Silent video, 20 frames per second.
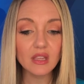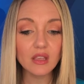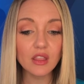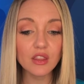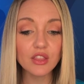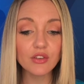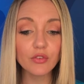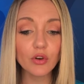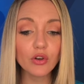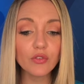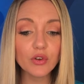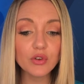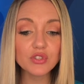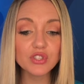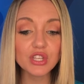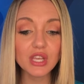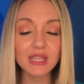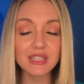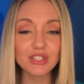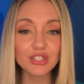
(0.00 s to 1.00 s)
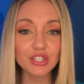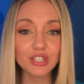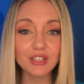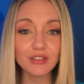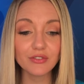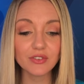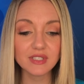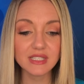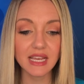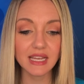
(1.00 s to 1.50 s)
The Volvo's
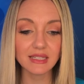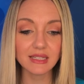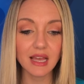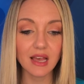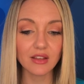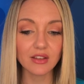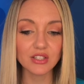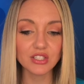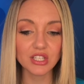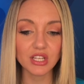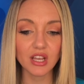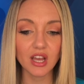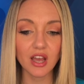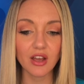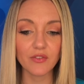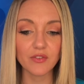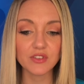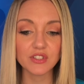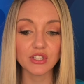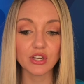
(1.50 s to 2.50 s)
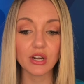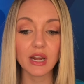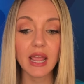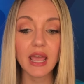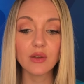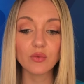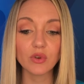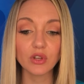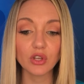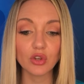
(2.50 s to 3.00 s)
chief technology officer,
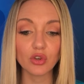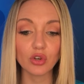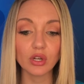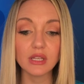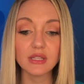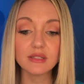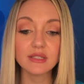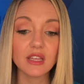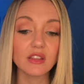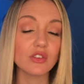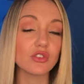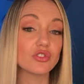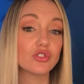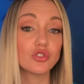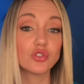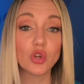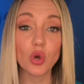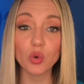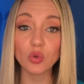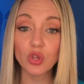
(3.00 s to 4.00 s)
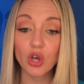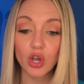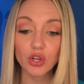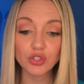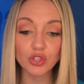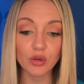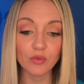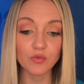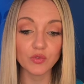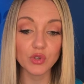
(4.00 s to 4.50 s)
Henrik Green, there's no long
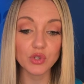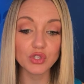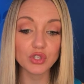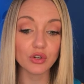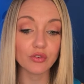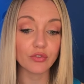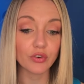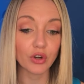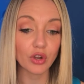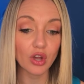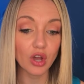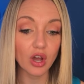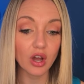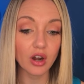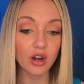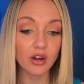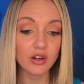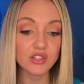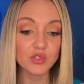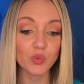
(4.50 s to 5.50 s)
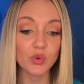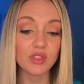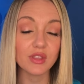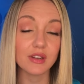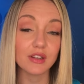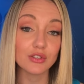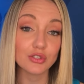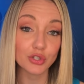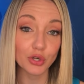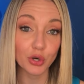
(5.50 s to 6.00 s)
term future for cars with an
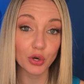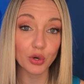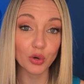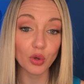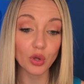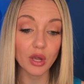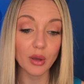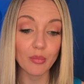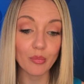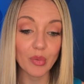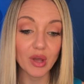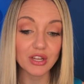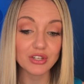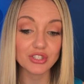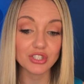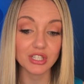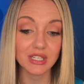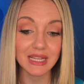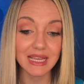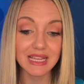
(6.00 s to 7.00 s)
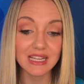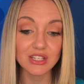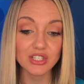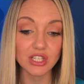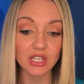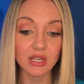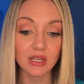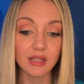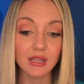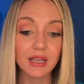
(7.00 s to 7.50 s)
internal combustion
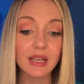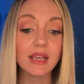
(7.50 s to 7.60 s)
engine.